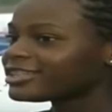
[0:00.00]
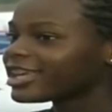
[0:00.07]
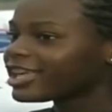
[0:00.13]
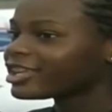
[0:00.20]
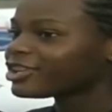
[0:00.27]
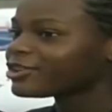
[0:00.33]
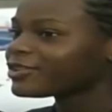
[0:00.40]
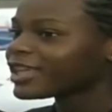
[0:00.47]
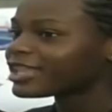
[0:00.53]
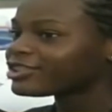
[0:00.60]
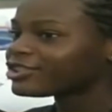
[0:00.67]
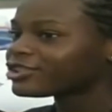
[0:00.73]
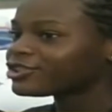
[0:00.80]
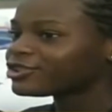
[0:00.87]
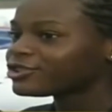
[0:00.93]
telling you
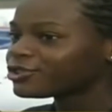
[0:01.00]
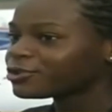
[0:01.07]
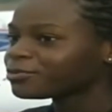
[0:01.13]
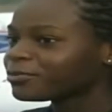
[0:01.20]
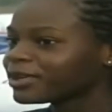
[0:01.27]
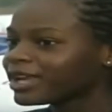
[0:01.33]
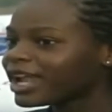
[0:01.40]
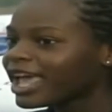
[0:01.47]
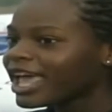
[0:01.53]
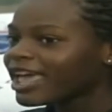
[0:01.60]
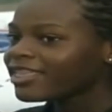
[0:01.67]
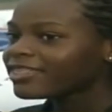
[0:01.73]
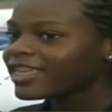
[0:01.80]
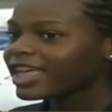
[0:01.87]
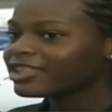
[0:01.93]
that you're stupid,
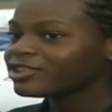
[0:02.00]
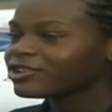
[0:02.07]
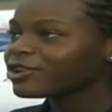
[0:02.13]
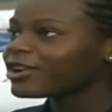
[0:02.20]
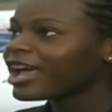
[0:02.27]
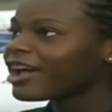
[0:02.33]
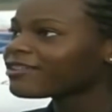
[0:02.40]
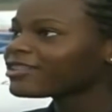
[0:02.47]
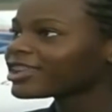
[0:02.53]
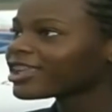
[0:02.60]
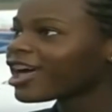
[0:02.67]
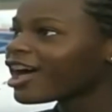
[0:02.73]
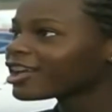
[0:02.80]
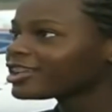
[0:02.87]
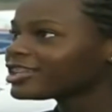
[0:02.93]
that you don't have the
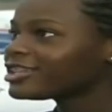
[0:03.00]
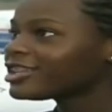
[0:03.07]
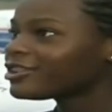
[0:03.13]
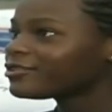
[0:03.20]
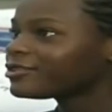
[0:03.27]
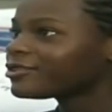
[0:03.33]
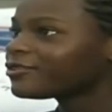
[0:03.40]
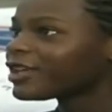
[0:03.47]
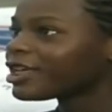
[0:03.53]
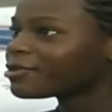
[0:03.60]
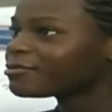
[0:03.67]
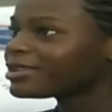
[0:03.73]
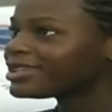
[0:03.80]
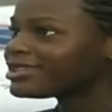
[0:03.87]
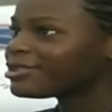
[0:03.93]
cognitive
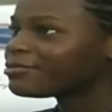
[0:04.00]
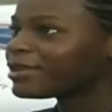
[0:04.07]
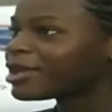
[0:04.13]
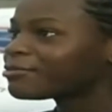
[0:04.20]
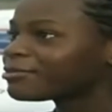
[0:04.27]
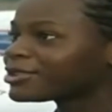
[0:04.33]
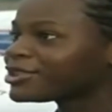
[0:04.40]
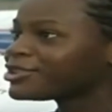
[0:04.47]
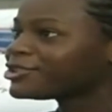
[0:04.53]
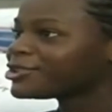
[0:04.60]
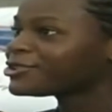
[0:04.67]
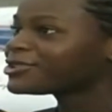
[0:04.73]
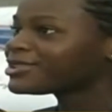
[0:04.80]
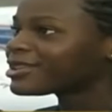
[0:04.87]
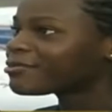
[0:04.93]
development to be able to
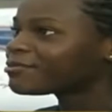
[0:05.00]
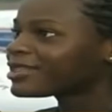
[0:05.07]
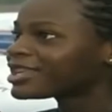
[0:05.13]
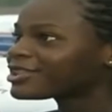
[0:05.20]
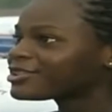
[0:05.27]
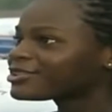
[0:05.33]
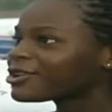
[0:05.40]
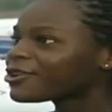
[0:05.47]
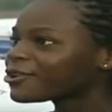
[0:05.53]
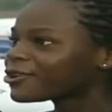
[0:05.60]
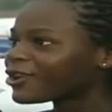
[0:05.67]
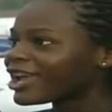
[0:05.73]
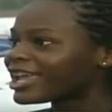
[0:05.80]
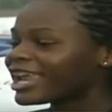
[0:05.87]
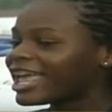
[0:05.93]
do something so
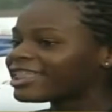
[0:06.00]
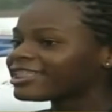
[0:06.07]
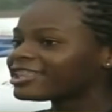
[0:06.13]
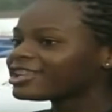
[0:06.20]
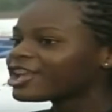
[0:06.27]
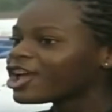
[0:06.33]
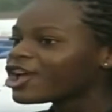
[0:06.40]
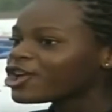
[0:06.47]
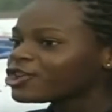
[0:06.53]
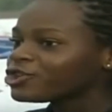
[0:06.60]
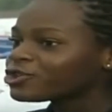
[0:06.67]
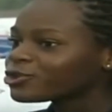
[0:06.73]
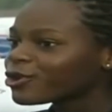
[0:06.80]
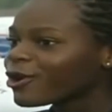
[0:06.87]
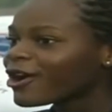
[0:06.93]
great, and then
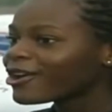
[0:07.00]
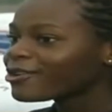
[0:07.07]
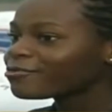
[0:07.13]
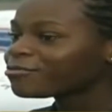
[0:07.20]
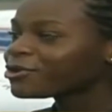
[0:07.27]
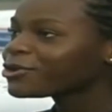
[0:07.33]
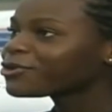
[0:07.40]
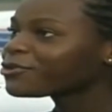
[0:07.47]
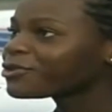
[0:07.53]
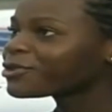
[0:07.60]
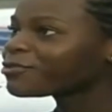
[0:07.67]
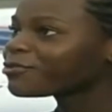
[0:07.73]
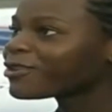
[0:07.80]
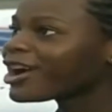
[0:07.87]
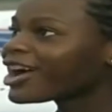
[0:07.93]
you go out and prove
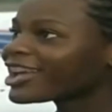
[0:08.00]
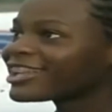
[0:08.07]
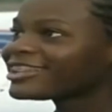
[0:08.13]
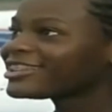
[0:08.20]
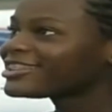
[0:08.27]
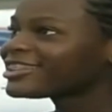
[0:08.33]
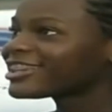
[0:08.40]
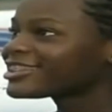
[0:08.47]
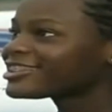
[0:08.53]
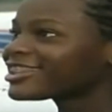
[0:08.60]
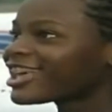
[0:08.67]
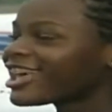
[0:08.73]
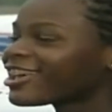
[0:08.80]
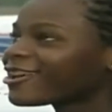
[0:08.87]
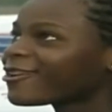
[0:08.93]
them wrong, it's just
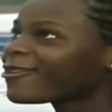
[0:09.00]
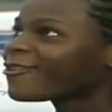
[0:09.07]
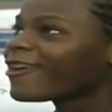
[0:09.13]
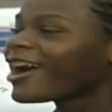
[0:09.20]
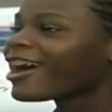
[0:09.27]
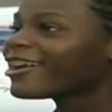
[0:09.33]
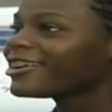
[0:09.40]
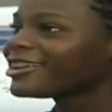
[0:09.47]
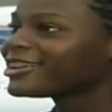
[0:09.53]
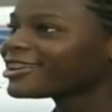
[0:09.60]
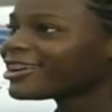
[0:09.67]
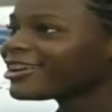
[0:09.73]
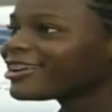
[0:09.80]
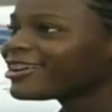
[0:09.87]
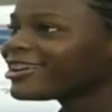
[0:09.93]
like, wow, you
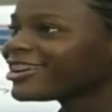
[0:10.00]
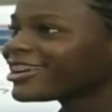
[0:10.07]
know?